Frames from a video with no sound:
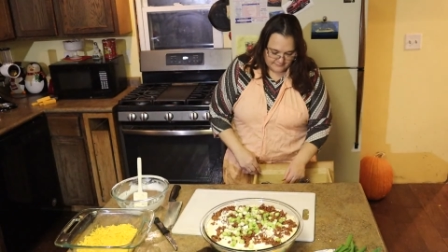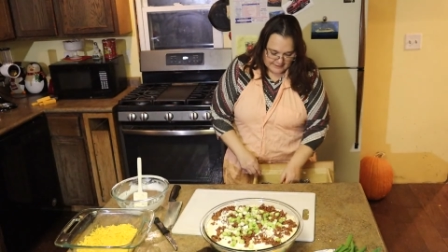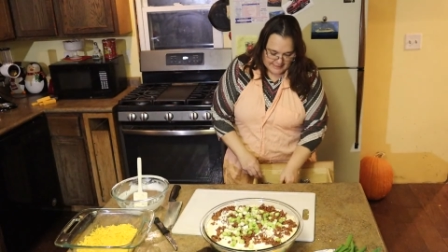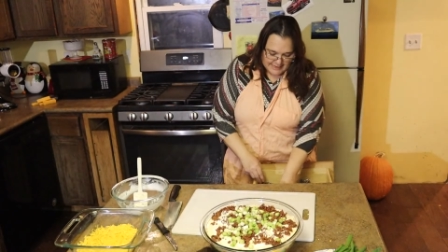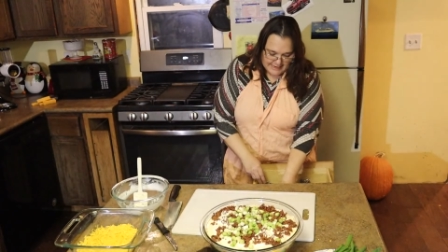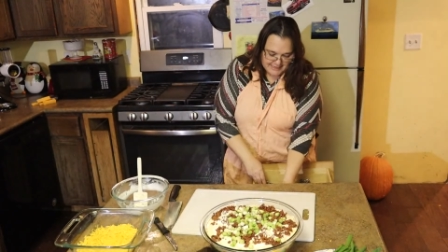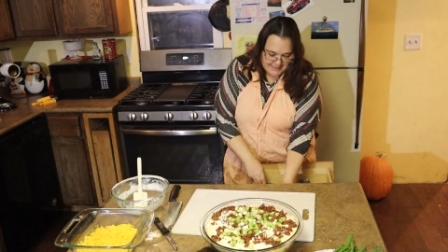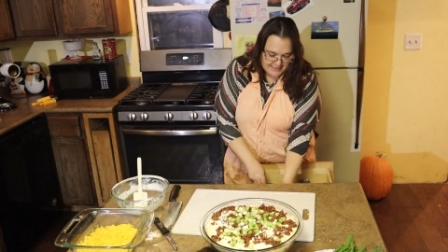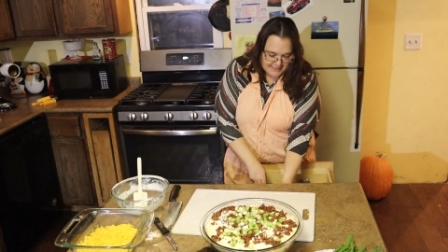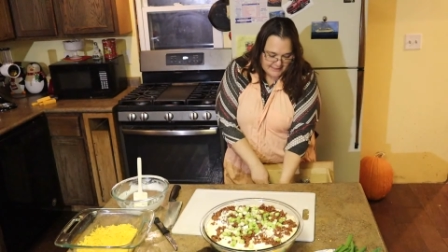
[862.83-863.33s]

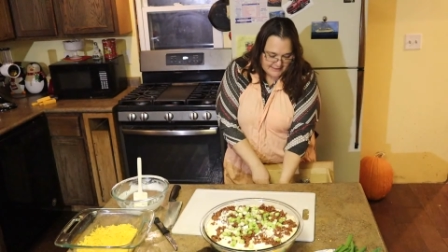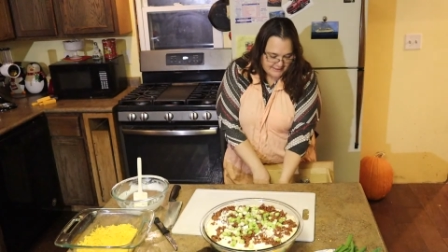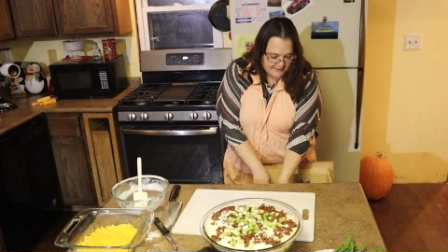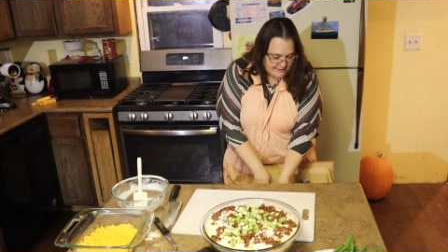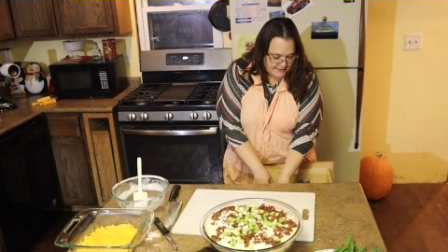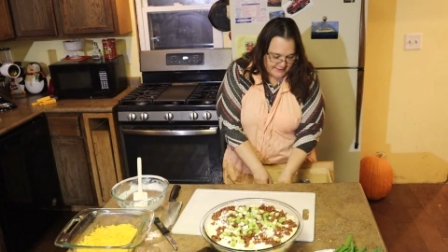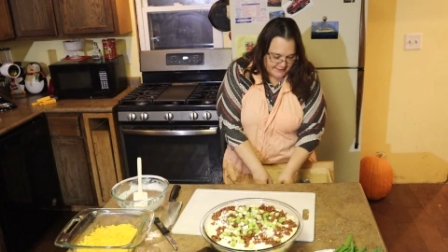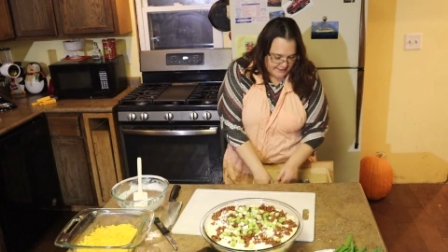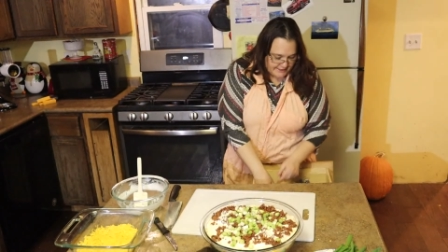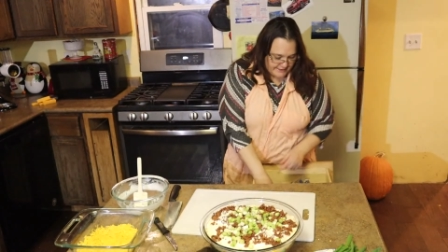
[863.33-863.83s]
and you
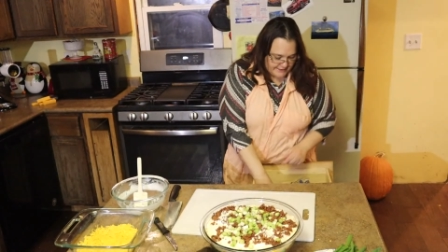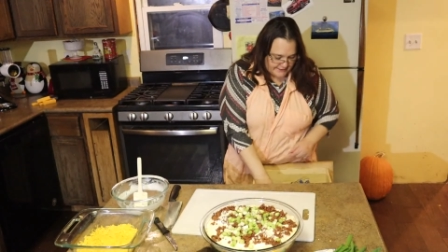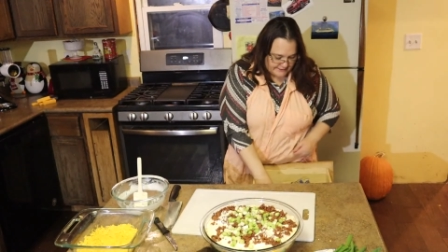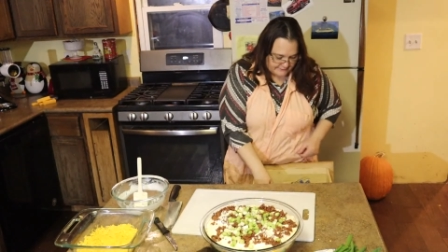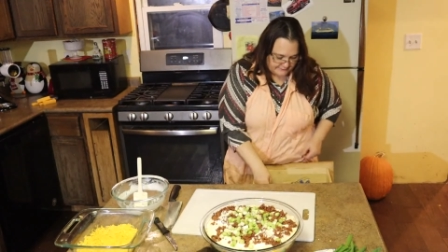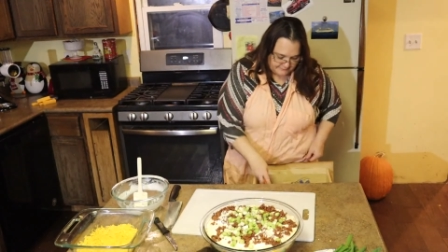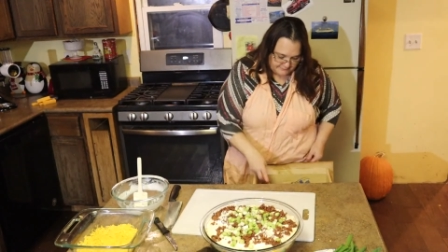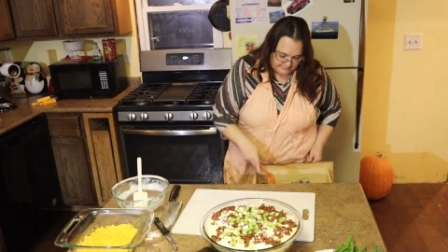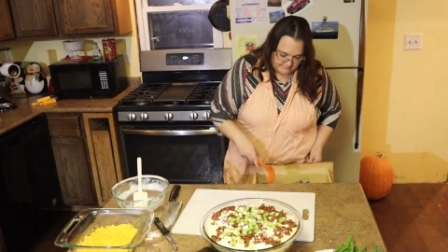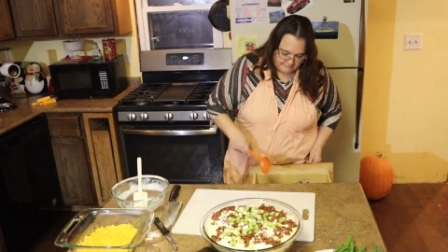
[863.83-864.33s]
dig
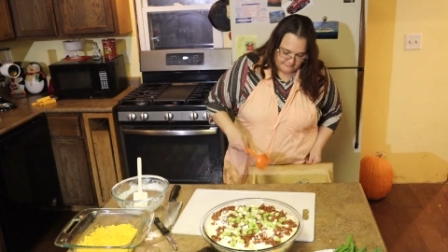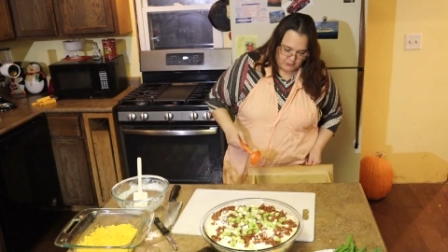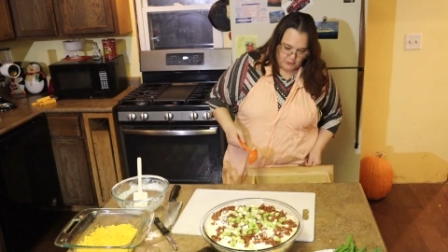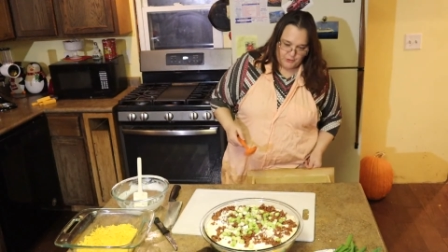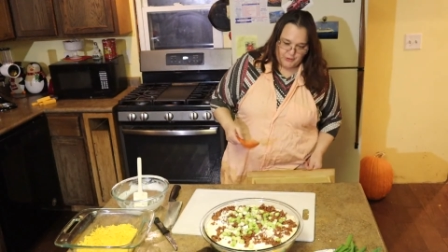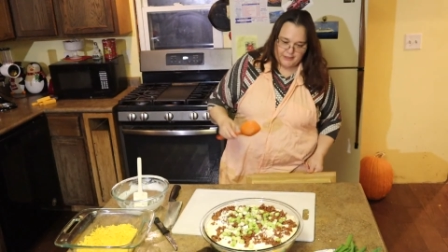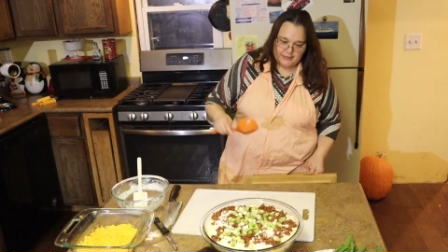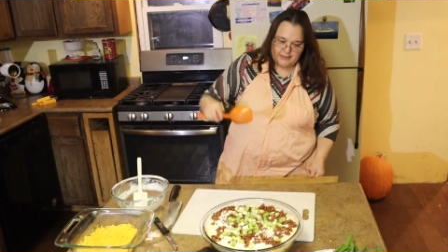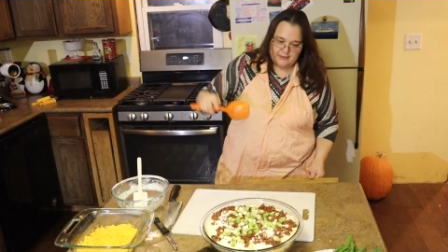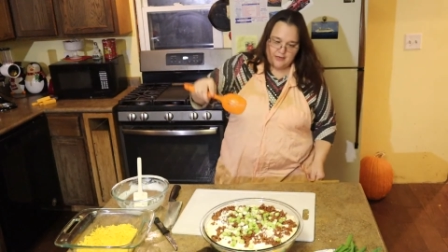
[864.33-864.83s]
in so
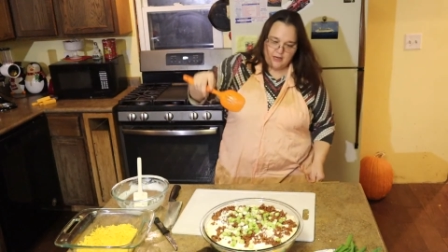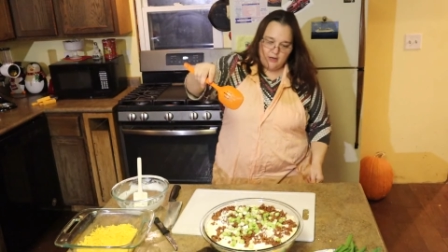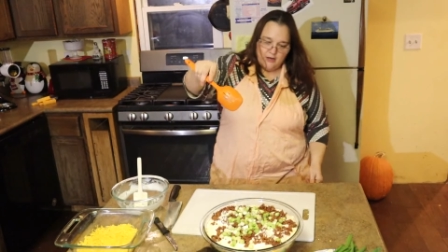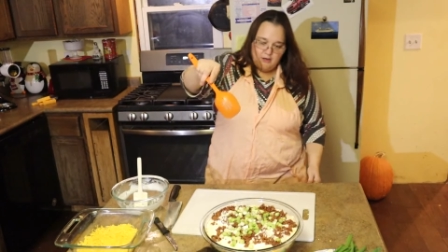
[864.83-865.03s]
you get